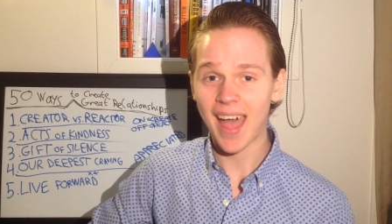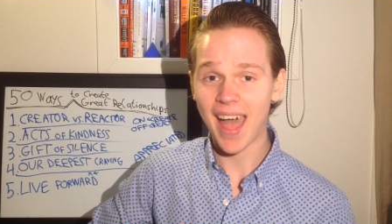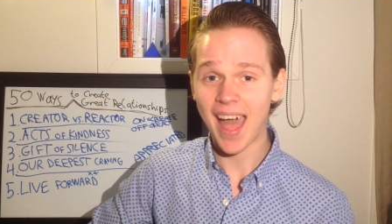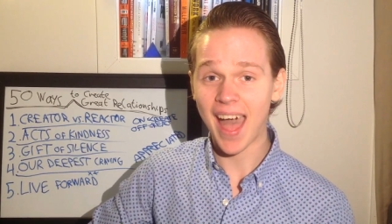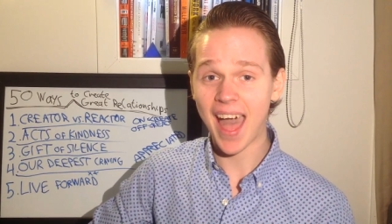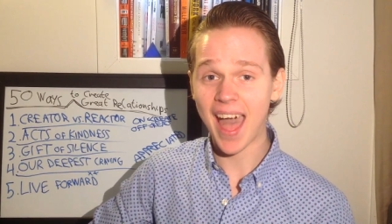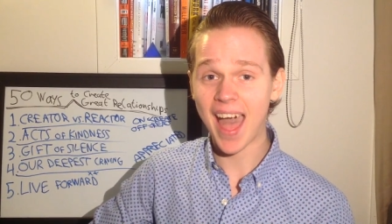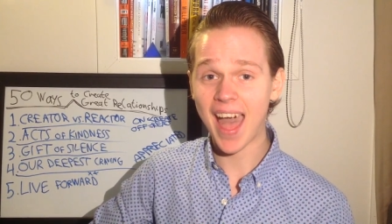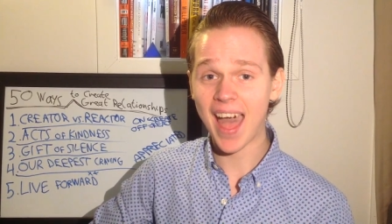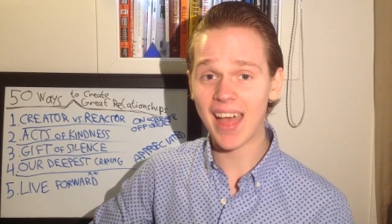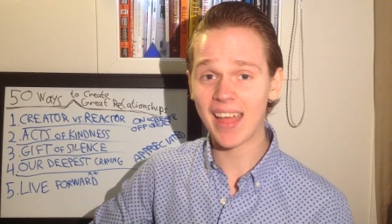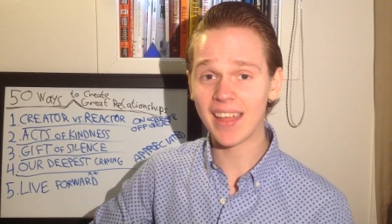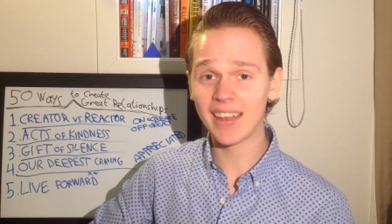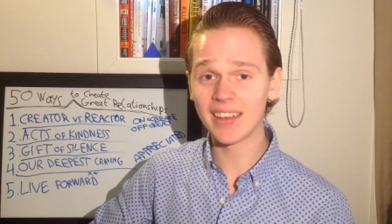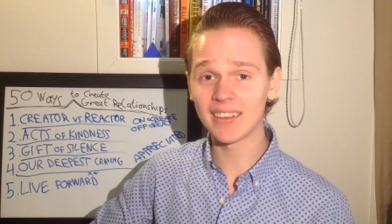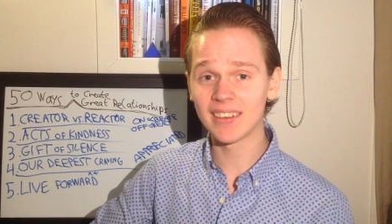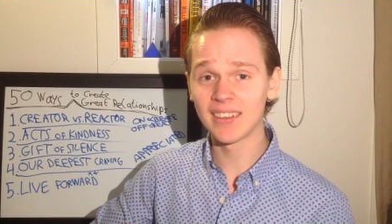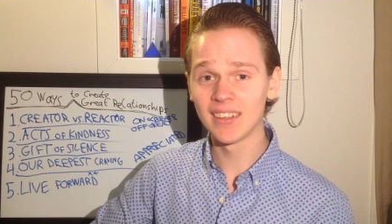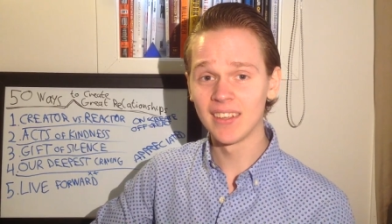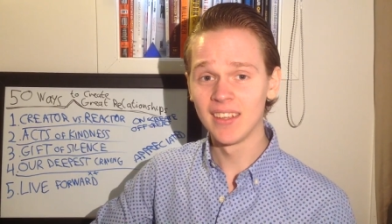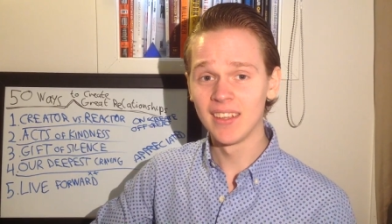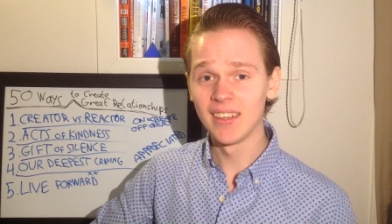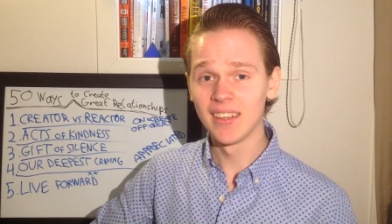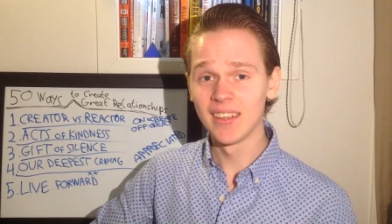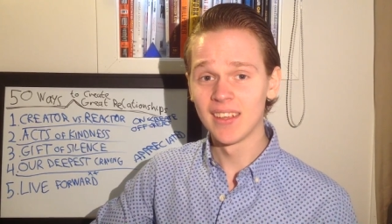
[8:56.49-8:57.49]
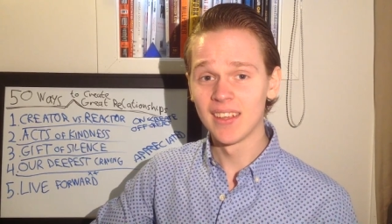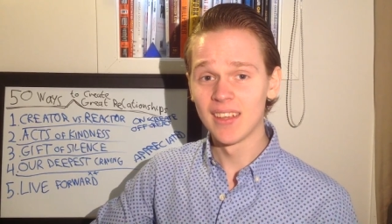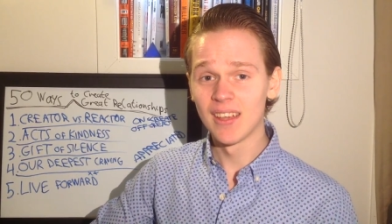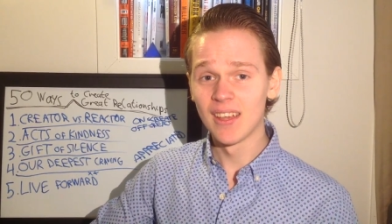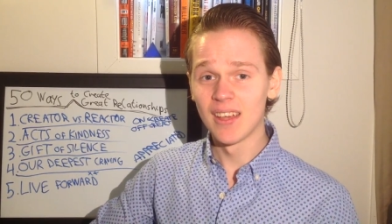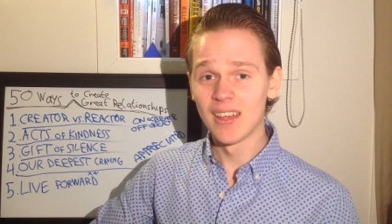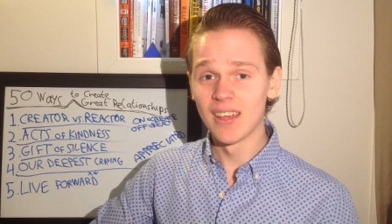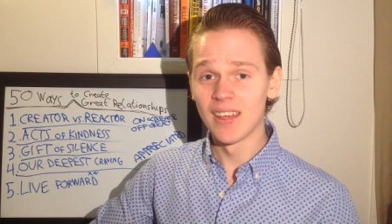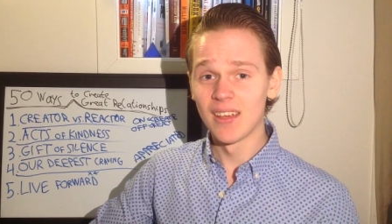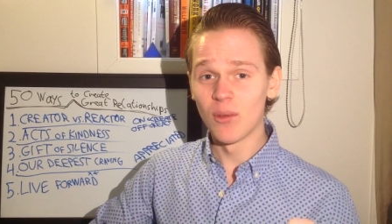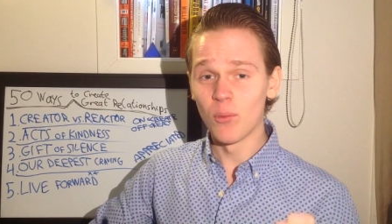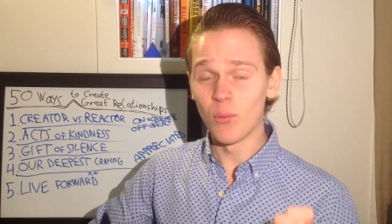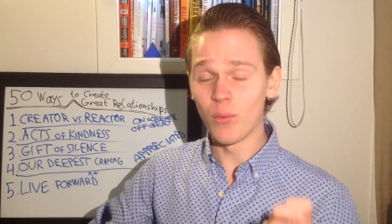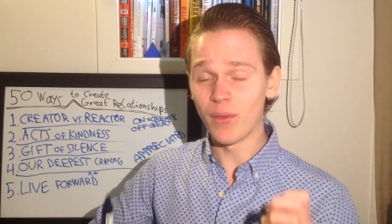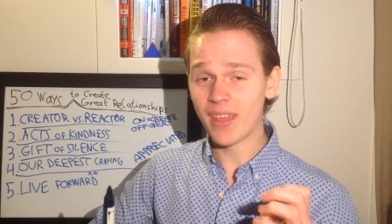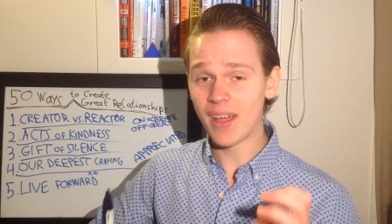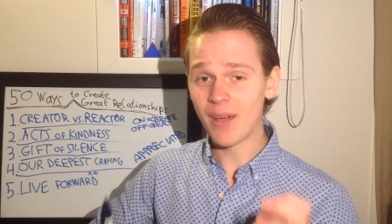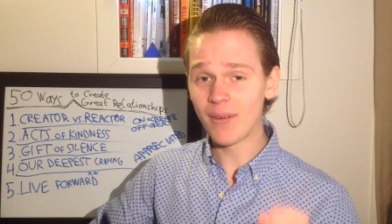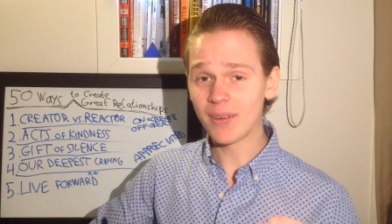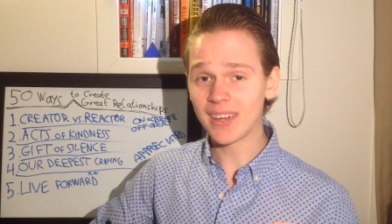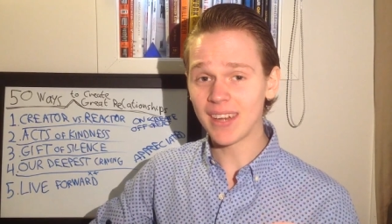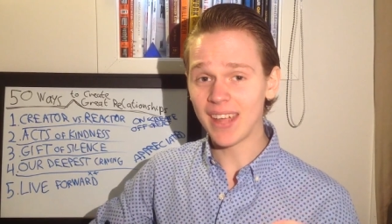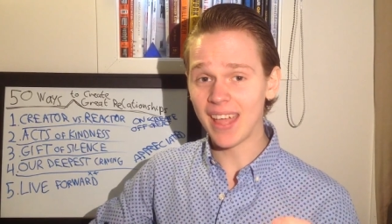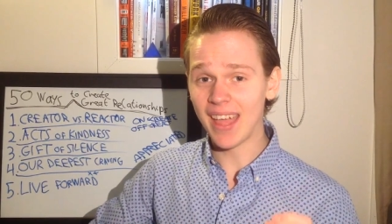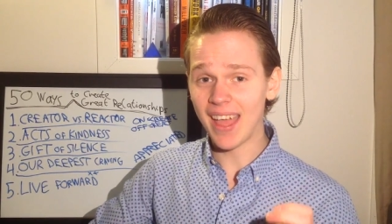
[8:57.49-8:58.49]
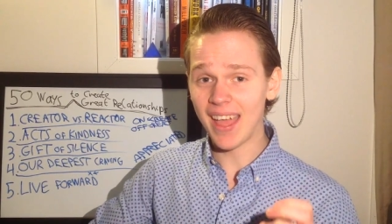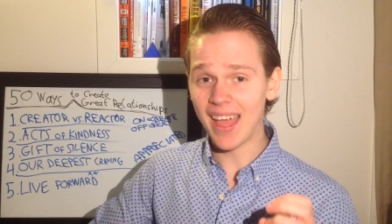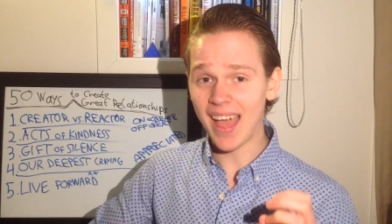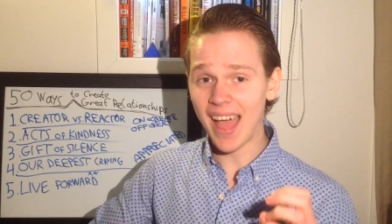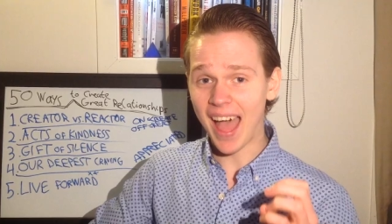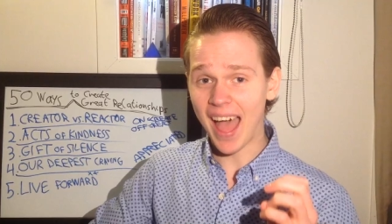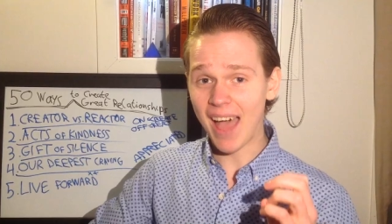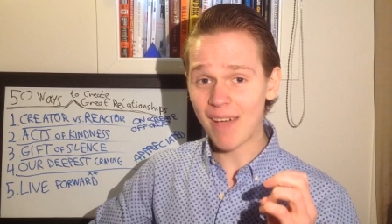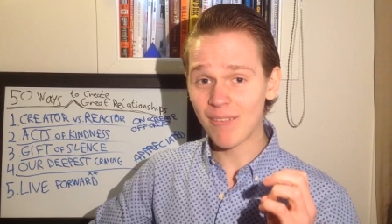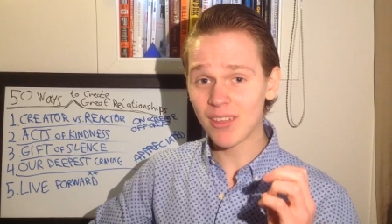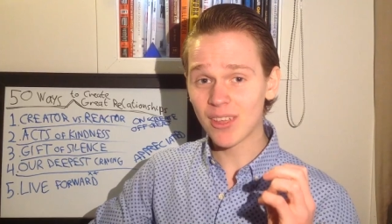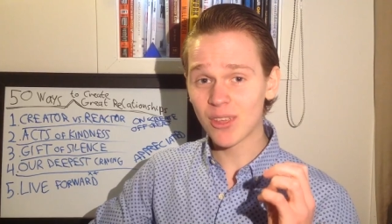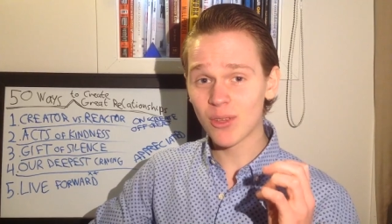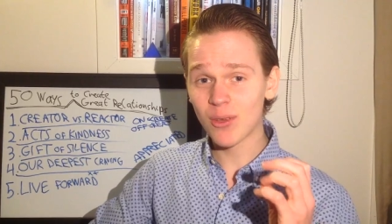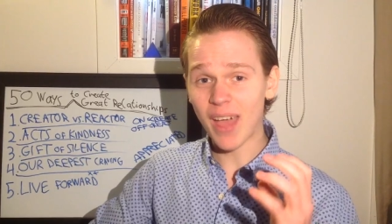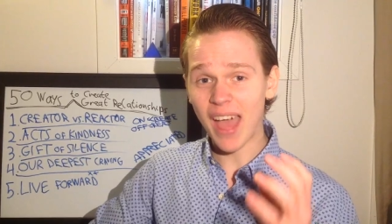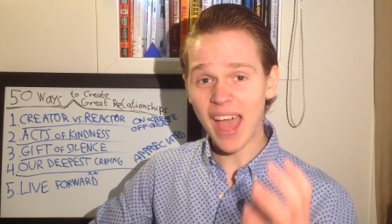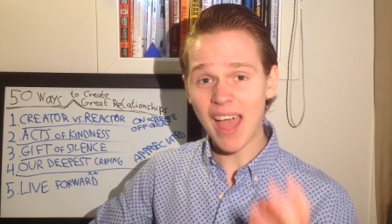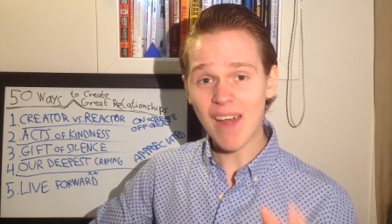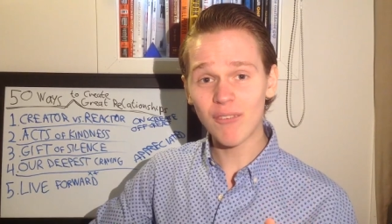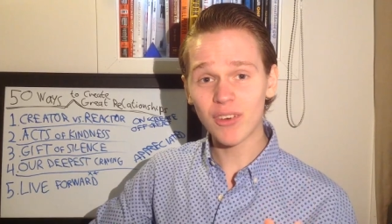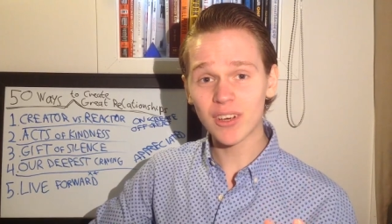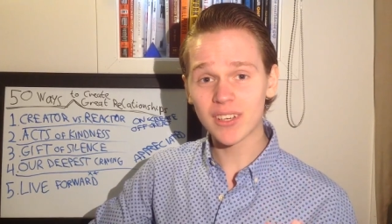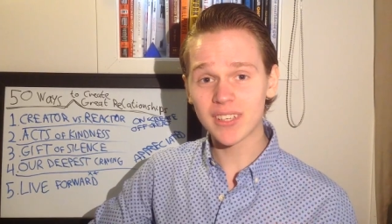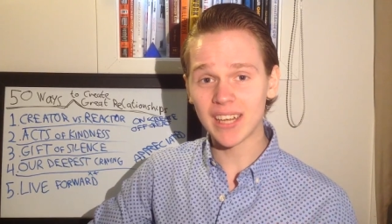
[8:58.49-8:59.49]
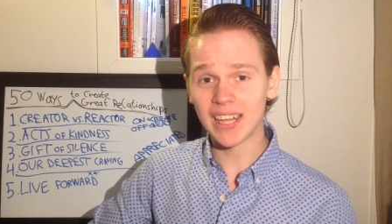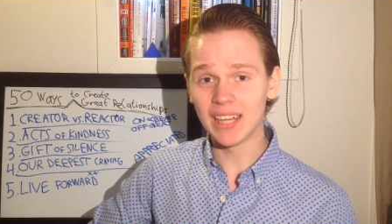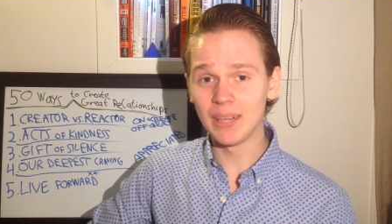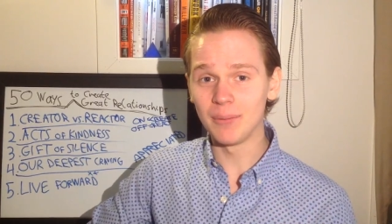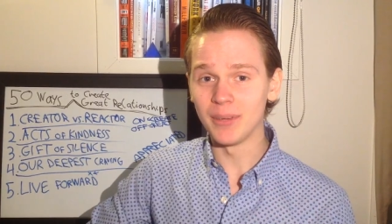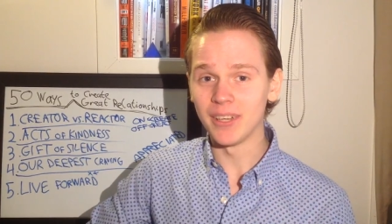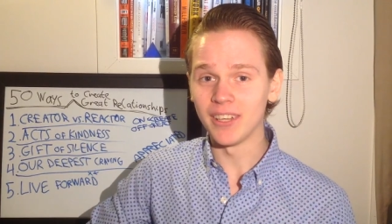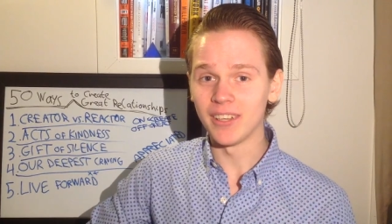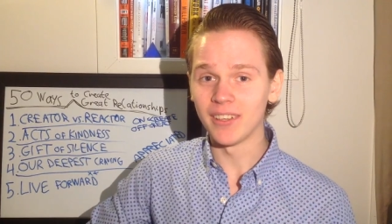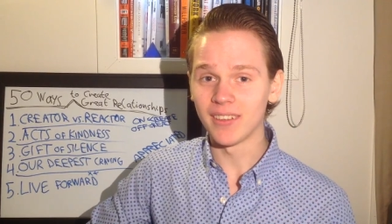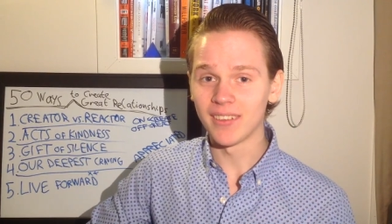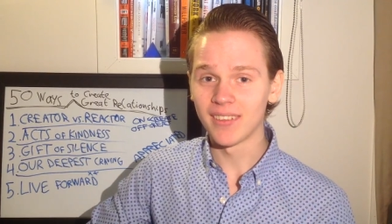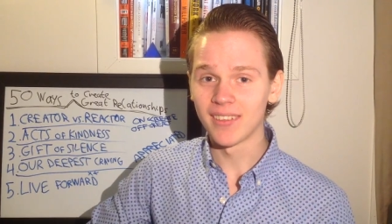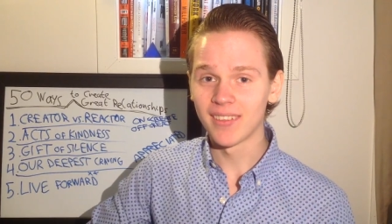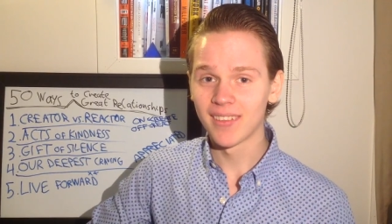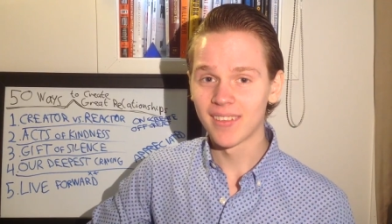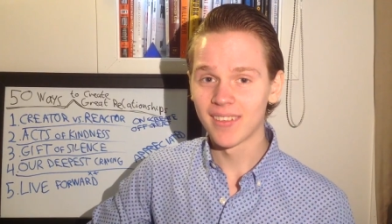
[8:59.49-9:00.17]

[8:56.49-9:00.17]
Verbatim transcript: and without having you ever tell me